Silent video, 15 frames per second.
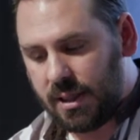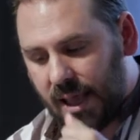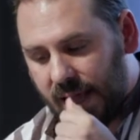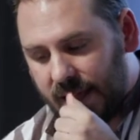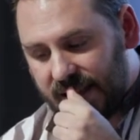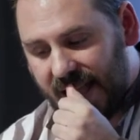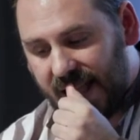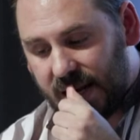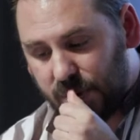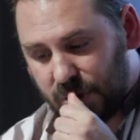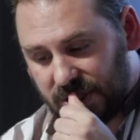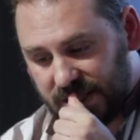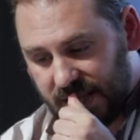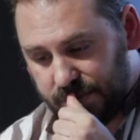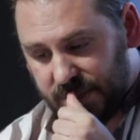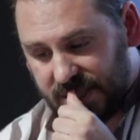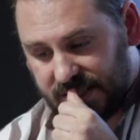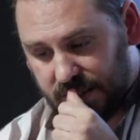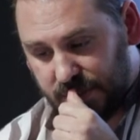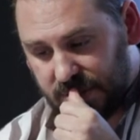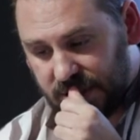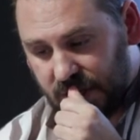the animal subjects
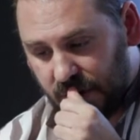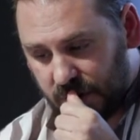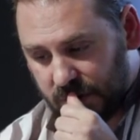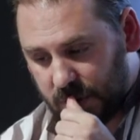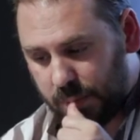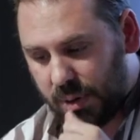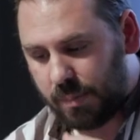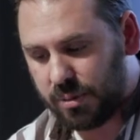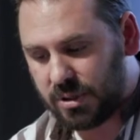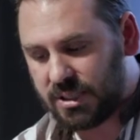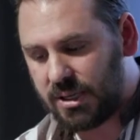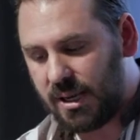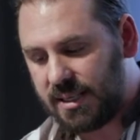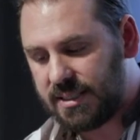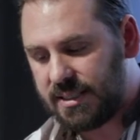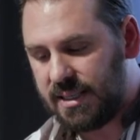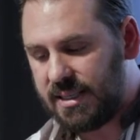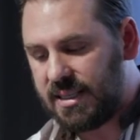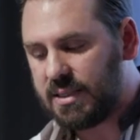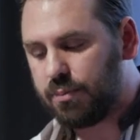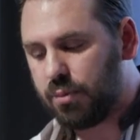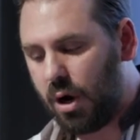themselves, but precisely
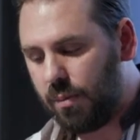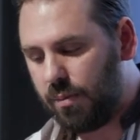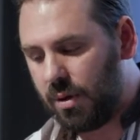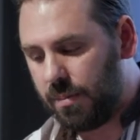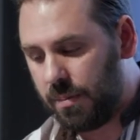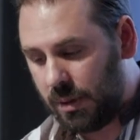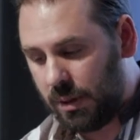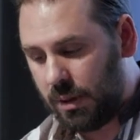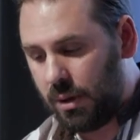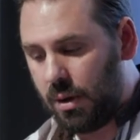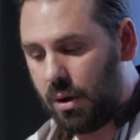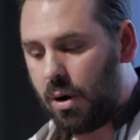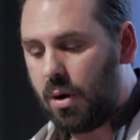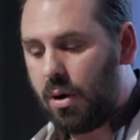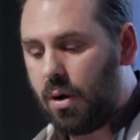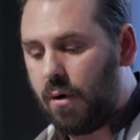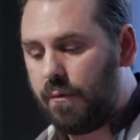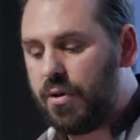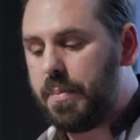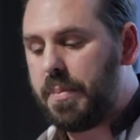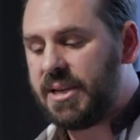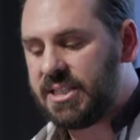this problem of
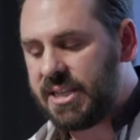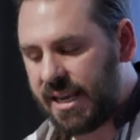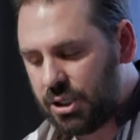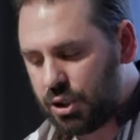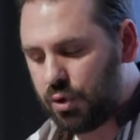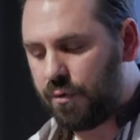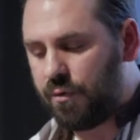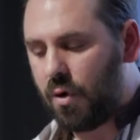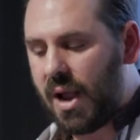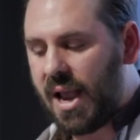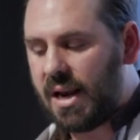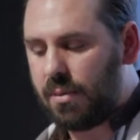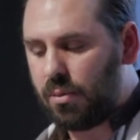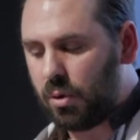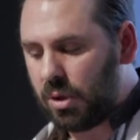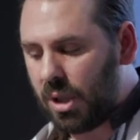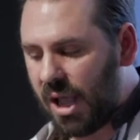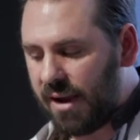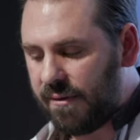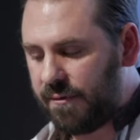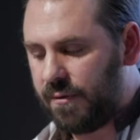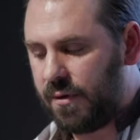the potential for animal
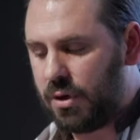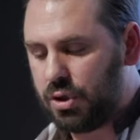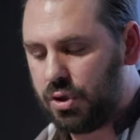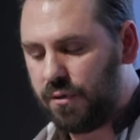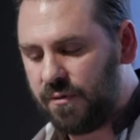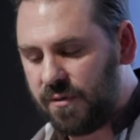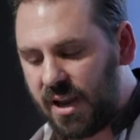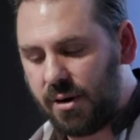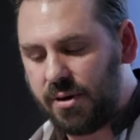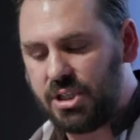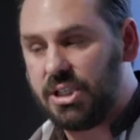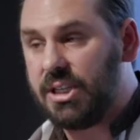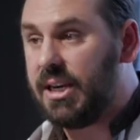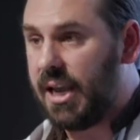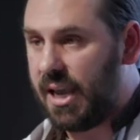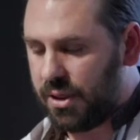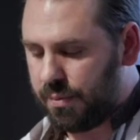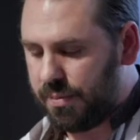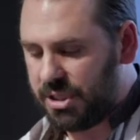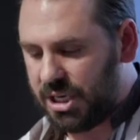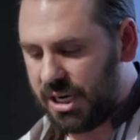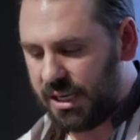life to flourish in
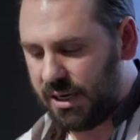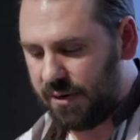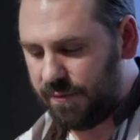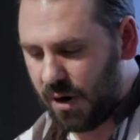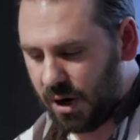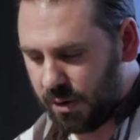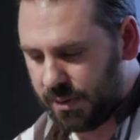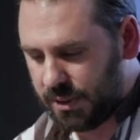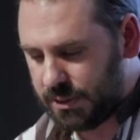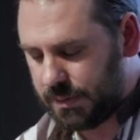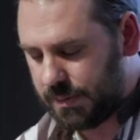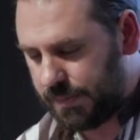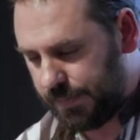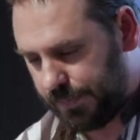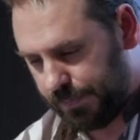anthropogenic environments.